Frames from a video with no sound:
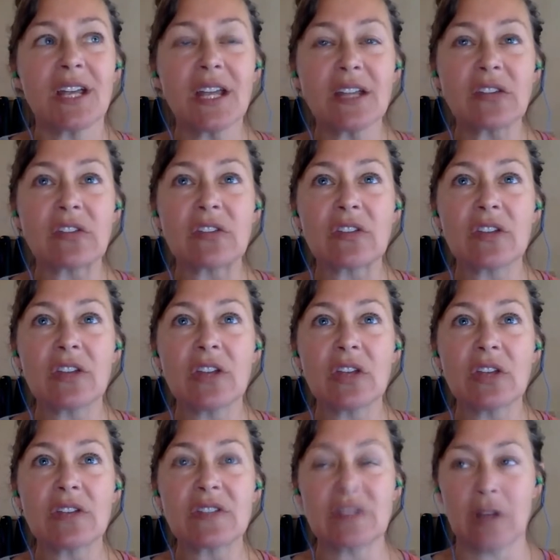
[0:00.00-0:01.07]
It's
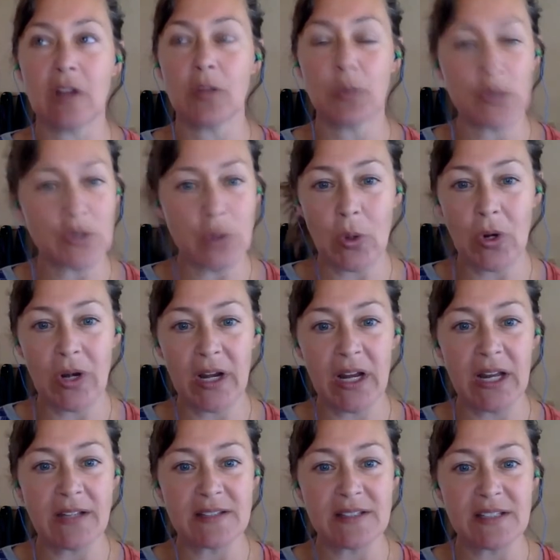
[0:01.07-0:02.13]

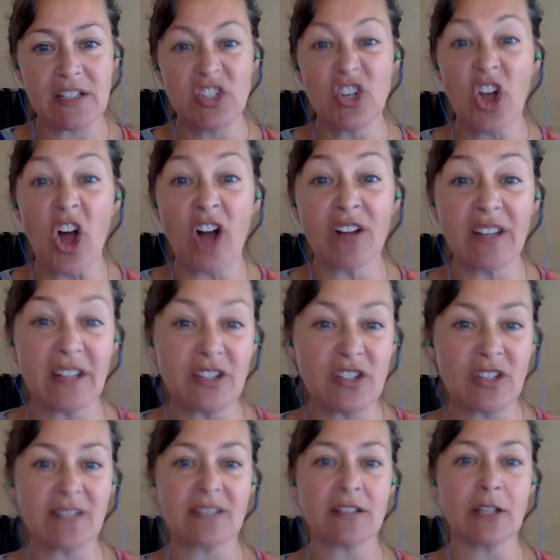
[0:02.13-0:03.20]
celebratory. It's
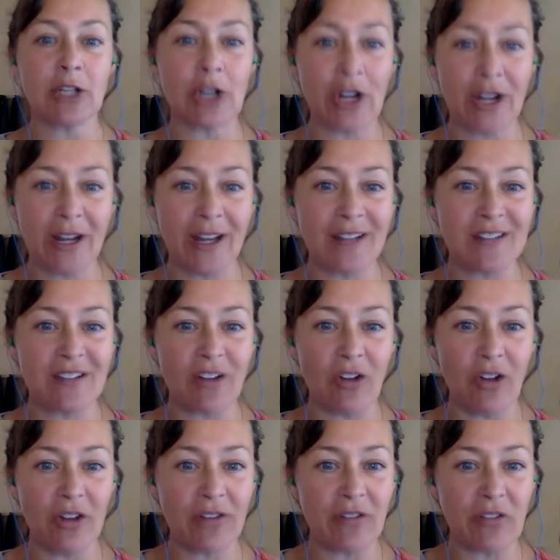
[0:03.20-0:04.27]
knowledge. It's learning. It's
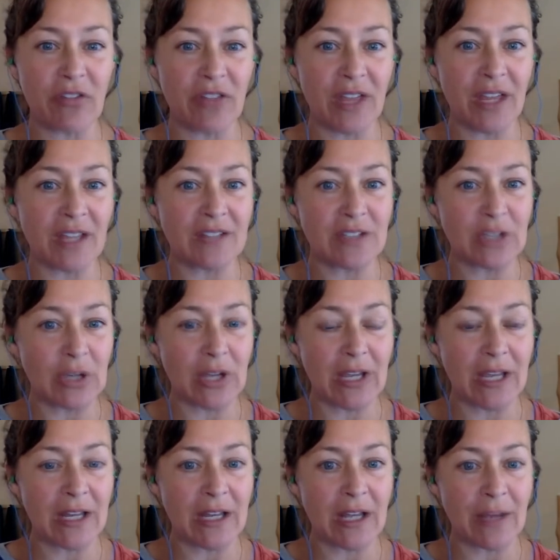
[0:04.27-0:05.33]
all of the things. You know,
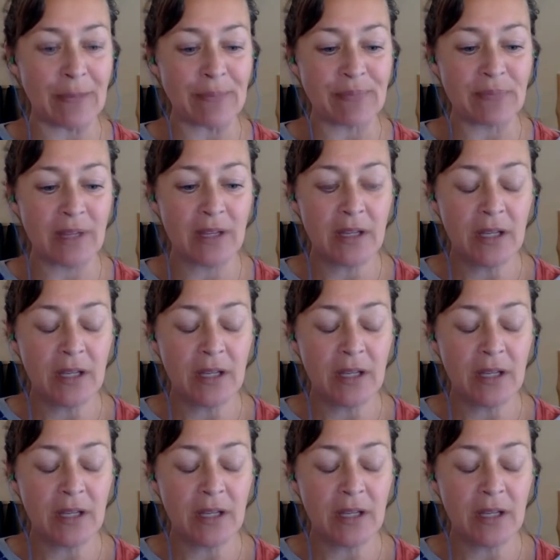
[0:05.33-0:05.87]
again. Um,